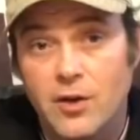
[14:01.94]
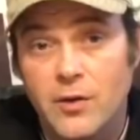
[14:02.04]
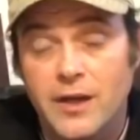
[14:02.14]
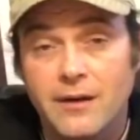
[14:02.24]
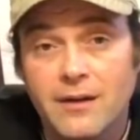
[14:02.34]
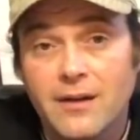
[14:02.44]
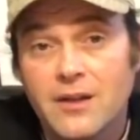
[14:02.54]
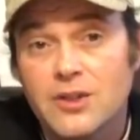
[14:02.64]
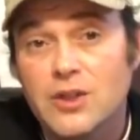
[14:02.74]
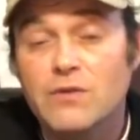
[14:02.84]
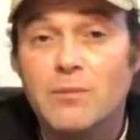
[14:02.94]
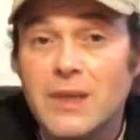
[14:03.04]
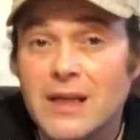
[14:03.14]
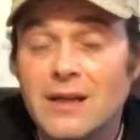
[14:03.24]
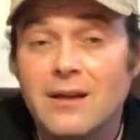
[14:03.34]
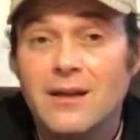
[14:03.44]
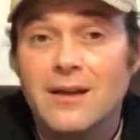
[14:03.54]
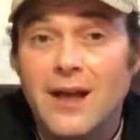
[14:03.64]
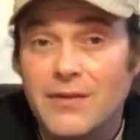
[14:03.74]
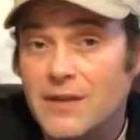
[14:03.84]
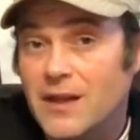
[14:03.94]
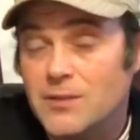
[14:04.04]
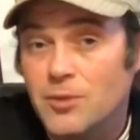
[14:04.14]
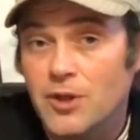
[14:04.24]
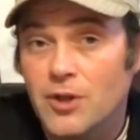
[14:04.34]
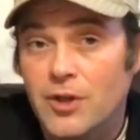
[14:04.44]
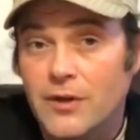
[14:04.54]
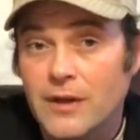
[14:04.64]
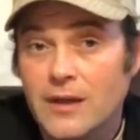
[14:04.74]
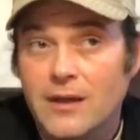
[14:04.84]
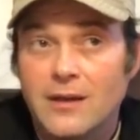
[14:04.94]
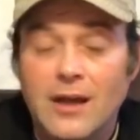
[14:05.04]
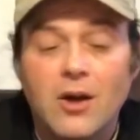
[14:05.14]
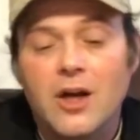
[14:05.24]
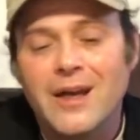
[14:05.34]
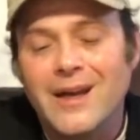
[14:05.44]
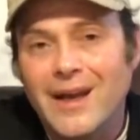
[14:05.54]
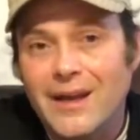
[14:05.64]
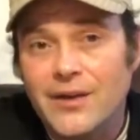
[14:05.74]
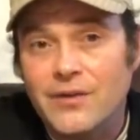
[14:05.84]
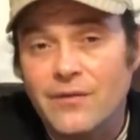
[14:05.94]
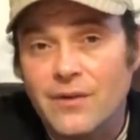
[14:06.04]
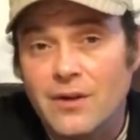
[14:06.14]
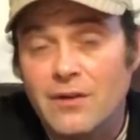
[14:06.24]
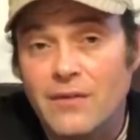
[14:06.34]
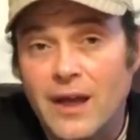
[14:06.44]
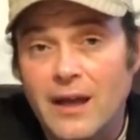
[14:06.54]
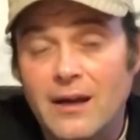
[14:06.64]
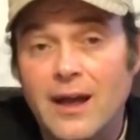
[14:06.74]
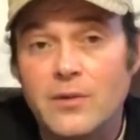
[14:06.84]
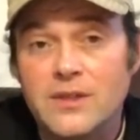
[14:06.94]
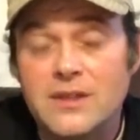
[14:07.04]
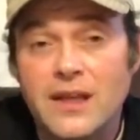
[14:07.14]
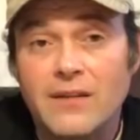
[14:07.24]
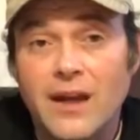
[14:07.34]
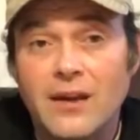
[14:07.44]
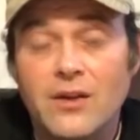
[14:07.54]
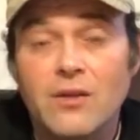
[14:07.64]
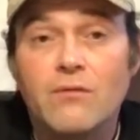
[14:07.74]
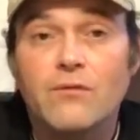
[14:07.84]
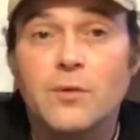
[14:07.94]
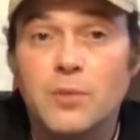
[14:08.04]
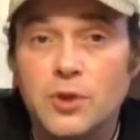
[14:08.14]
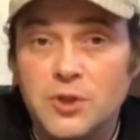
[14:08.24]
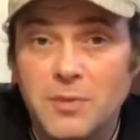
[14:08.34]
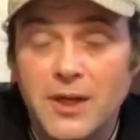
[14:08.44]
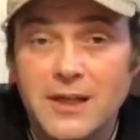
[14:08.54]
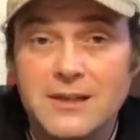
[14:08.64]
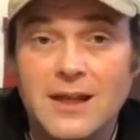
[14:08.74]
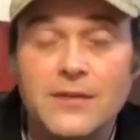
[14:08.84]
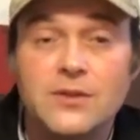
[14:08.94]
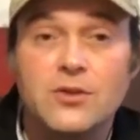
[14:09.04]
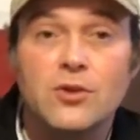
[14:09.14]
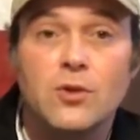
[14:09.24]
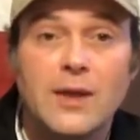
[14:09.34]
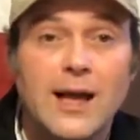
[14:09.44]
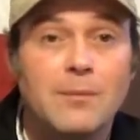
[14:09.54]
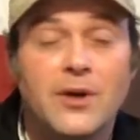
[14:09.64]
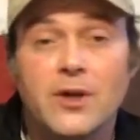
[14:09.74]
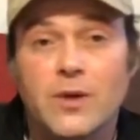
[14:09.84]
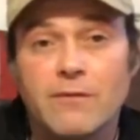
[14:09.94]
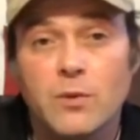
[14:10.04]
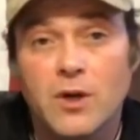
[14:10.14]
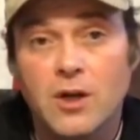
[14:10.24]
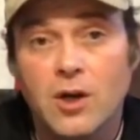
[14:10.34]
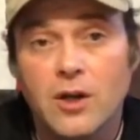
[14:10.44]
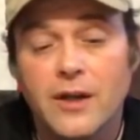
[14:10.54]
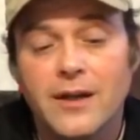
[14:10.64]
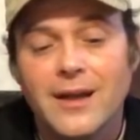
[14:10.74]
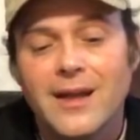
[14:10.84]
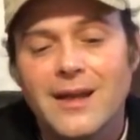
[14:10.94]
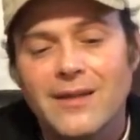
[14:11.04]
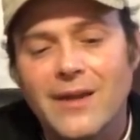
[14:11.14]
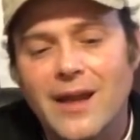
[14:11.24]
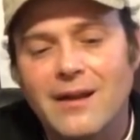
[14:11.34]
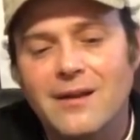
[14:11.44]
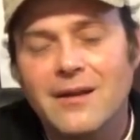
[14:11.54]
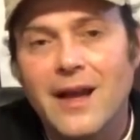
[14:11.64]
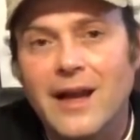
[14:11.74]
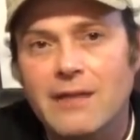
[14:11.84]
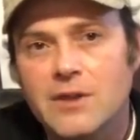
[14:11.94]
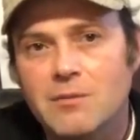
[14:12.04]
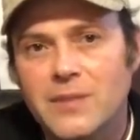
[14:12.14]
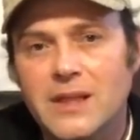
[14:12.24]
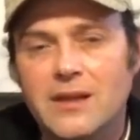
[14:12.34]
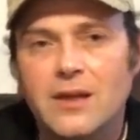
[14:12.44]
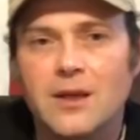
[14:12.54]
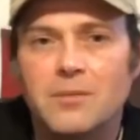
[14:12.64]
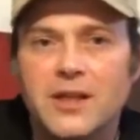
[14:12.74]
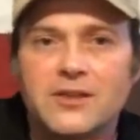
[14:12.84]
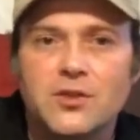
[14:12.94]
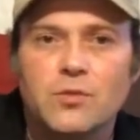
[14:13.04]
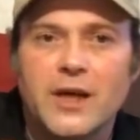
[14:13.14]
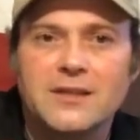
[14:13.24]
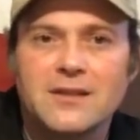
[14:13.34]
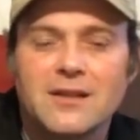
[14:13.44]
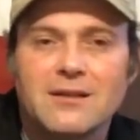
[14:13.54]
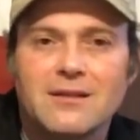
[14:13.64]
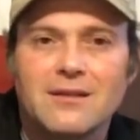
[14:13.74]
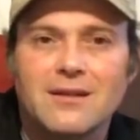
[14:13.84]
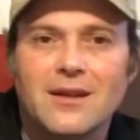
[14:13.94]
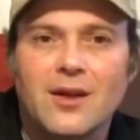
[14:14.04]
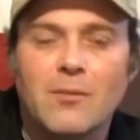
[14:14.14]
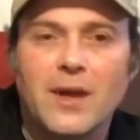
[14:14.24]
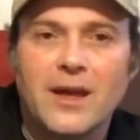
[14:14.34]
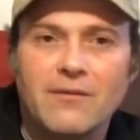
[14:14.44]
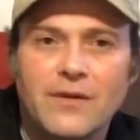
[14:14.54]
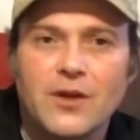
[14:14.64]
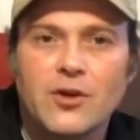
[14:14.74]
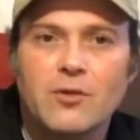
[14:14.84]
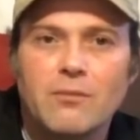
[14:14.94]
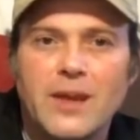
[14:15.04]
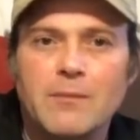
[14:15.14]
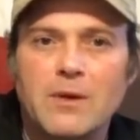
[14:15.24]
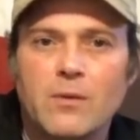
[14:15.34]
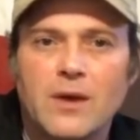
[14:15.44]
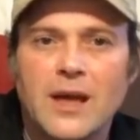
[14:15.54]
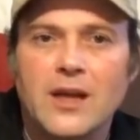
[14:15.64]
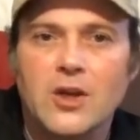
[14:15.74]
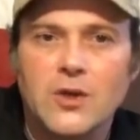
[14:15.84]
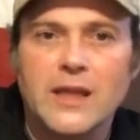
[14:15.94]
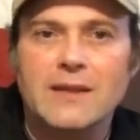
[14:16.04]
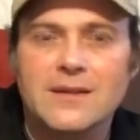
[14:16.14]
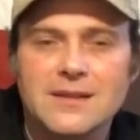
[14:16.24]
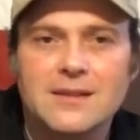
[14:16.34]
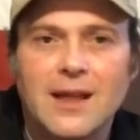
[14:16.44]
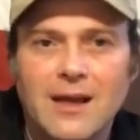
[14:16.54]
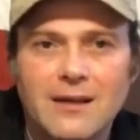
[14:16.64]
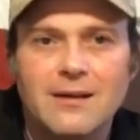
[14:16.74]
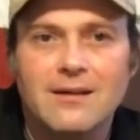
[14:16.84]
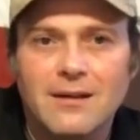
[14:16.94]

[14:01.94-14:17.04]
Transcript: go in. So for me, I think that's pretty good. Now, on a negative of that, I would say that for push putting inside the circle, lob putting, whatever you want to call it, that not having a bead and a place to rest it on my finger made me kind of go like this a lot